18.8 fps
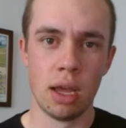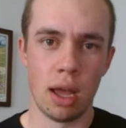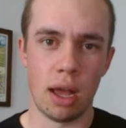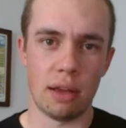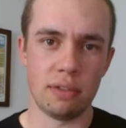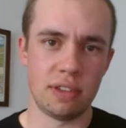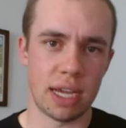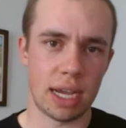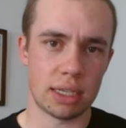
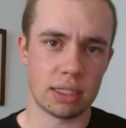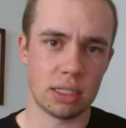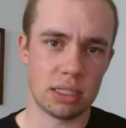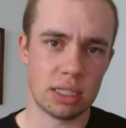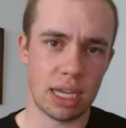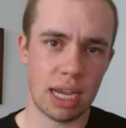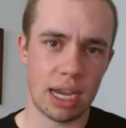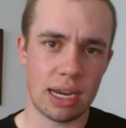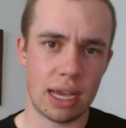of
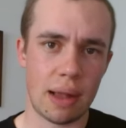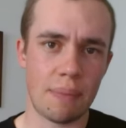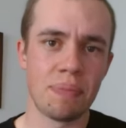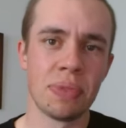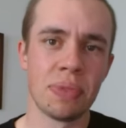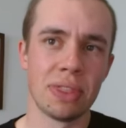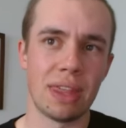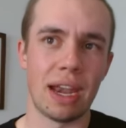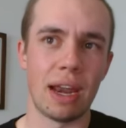Texas A&M
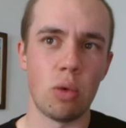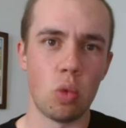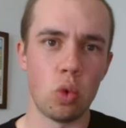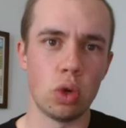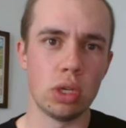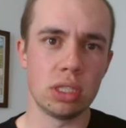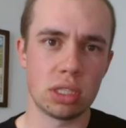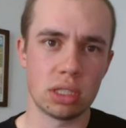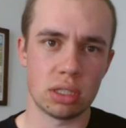that I
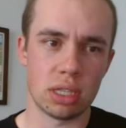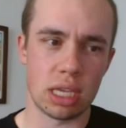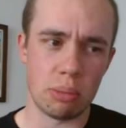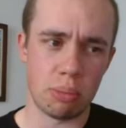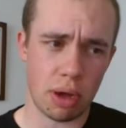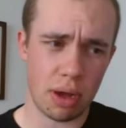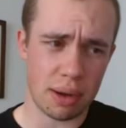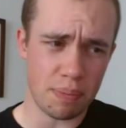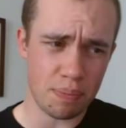wouldn't
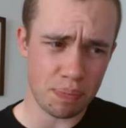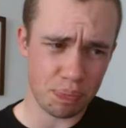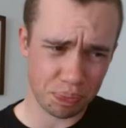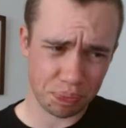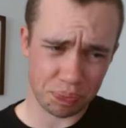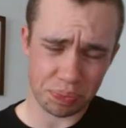sleep on